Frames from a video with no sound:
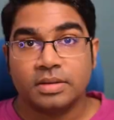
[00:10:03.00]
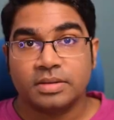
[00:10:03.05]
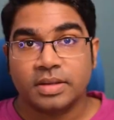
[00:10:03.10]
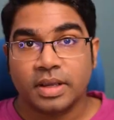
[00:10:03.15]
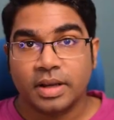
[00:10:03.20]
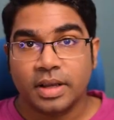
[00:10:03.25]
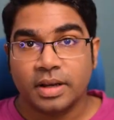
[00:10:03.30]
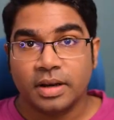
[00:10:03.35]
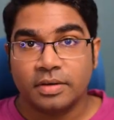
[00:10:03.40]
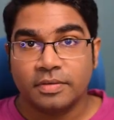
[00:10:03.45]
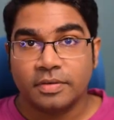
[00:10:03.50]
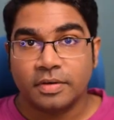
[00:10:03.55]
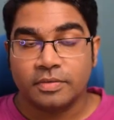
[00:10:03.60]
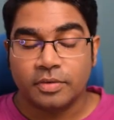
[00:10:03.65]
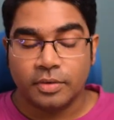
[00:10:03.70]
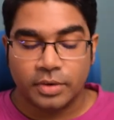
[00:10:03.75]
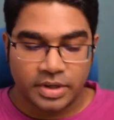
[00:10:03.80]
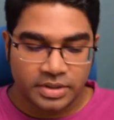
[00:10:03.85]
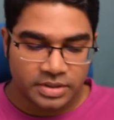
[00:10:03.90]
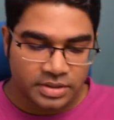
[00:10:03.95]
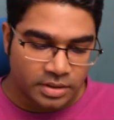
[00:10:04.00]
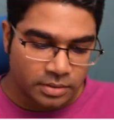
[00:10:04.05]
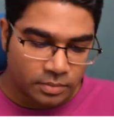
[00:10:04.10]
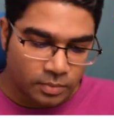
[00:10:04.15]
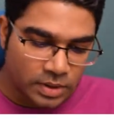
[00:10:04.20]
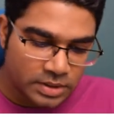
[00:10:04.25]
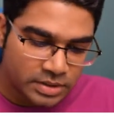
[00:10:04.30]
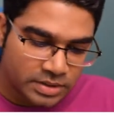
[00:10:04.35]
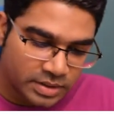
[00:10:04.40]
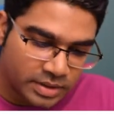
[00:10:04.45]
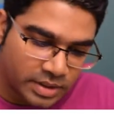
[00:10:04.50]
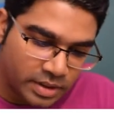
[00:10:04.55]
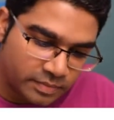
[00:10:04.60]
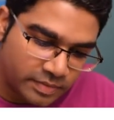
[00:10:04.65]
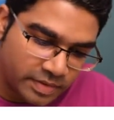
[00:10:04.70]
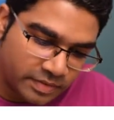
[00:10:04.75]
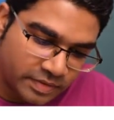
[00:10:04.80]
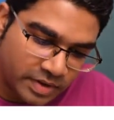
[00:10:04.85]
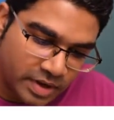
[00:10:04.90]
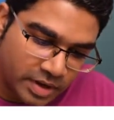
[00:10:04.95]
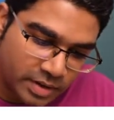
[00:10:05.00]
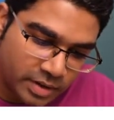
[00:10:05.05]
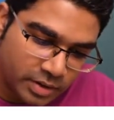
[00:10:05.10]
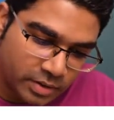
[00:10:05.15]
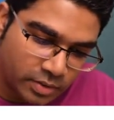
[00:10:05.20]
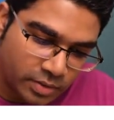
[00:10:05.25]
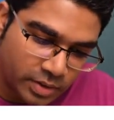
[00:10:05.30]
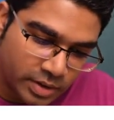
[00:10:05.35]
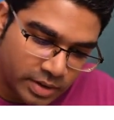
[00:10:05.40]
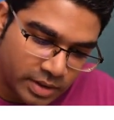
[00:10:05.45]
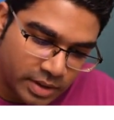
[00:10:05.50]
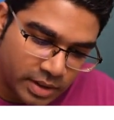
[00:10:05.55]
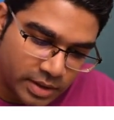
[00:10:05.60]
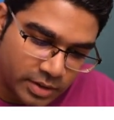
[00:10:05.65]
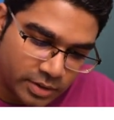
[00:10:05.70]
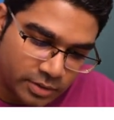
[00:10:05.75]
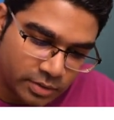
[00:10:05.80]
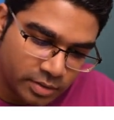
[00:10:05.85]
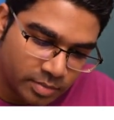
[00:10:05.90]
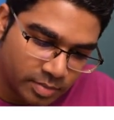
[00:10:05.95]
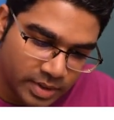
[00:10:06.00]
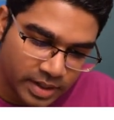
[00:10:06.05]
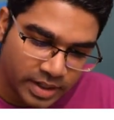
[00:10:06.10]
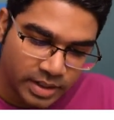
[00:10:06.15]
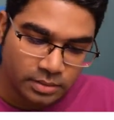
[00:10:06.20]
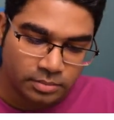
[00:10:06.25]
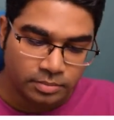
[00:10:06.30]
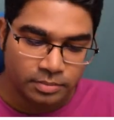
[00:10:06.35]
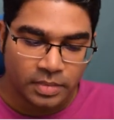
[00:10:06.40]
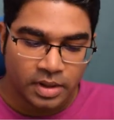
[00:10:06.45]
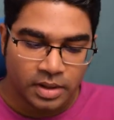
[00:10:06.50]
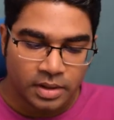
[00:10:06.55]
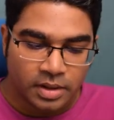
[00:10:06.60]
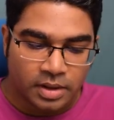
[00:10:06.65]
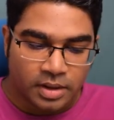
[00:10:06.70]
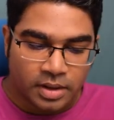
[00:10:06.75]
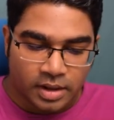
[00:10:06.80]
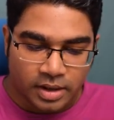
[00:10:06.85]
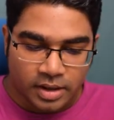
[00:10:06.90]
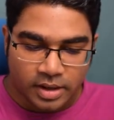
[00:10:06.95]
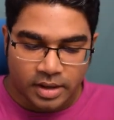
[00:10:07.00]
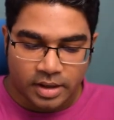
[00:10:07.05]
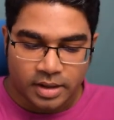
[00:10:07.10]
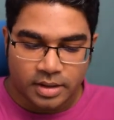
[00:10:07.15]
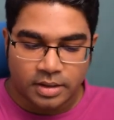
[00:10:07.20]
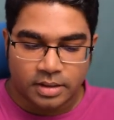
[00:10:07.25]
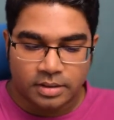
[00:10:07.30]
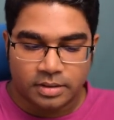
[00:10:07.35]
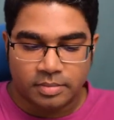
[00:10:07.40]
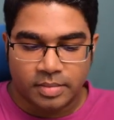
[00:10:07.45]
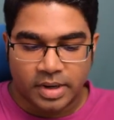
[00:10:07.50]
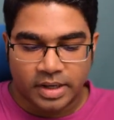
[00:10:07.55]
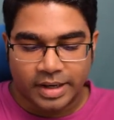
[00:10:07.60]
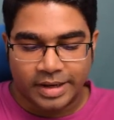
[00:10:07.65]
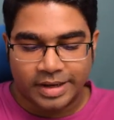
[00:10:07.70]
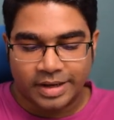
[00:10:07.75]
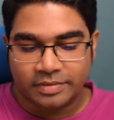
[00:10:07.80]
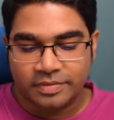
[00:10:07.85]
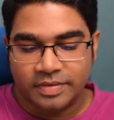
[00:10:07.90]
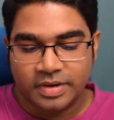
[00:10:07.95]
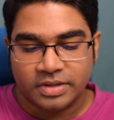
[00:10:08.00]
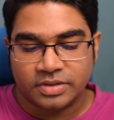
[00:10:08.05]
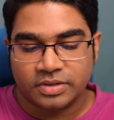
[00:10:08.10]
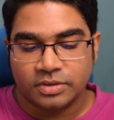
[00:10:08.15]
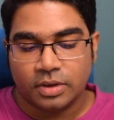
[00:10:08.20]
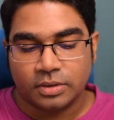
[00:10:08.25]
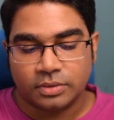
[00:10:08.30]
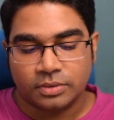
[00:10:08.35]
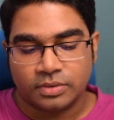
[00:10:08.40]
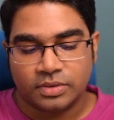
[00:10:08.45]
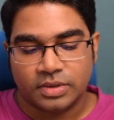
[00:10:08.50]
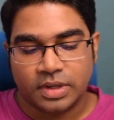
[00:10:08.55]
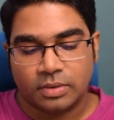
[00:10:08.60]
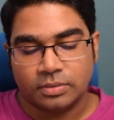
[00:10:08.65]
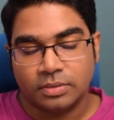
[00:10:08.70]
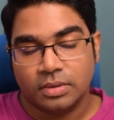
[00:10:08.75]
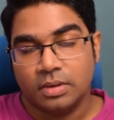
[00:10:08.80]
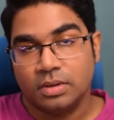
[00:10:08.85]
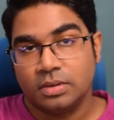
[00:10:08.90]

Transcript: the second half of rotation, once again we have current going into the plane and the magnetic field is north to south.